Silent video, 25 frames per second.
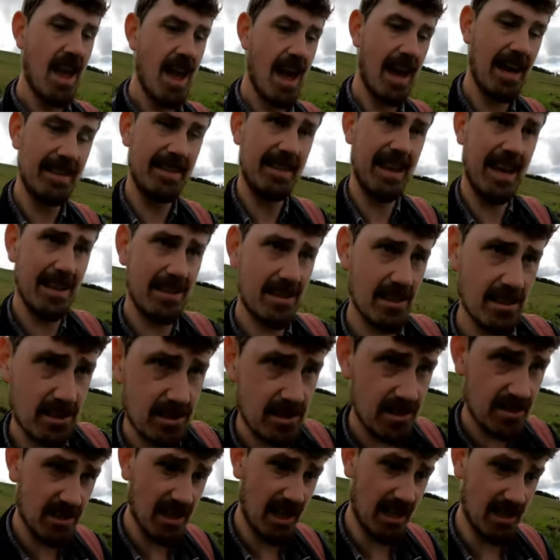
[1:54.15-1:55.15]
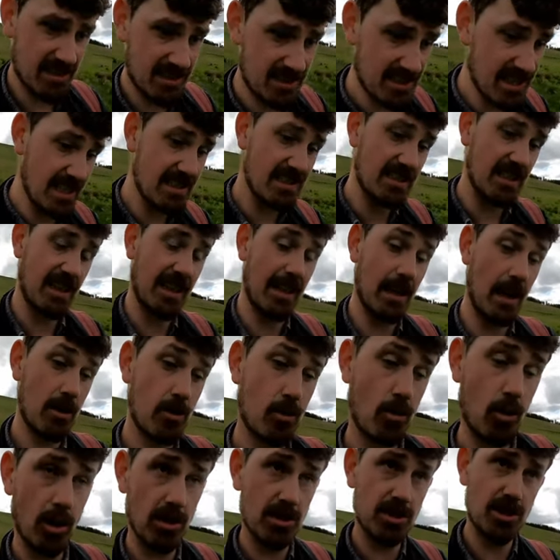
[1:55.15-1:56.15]
and they just start settling
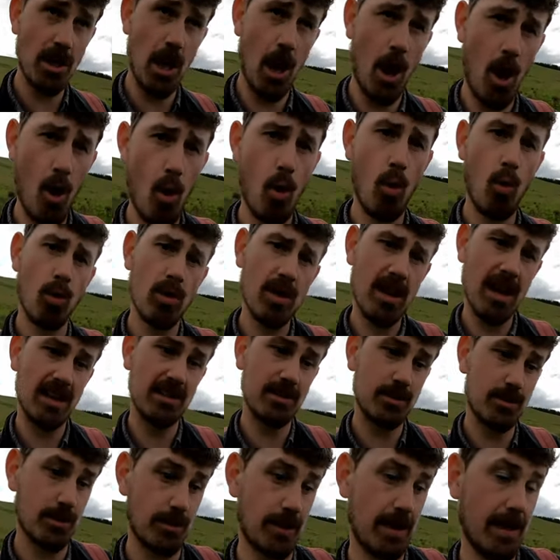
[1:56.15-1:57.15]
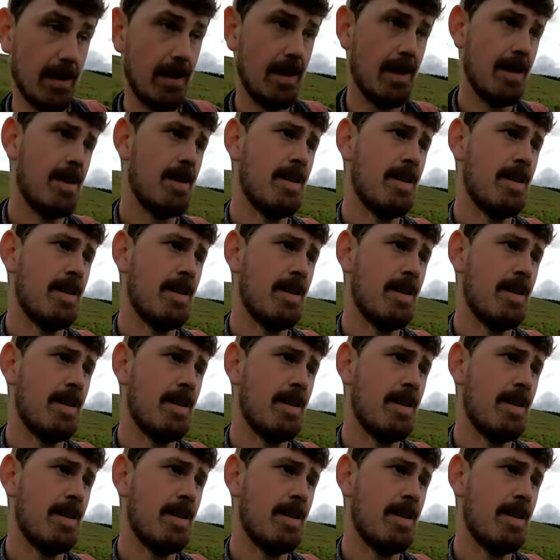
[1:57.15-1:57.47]
across the whole country.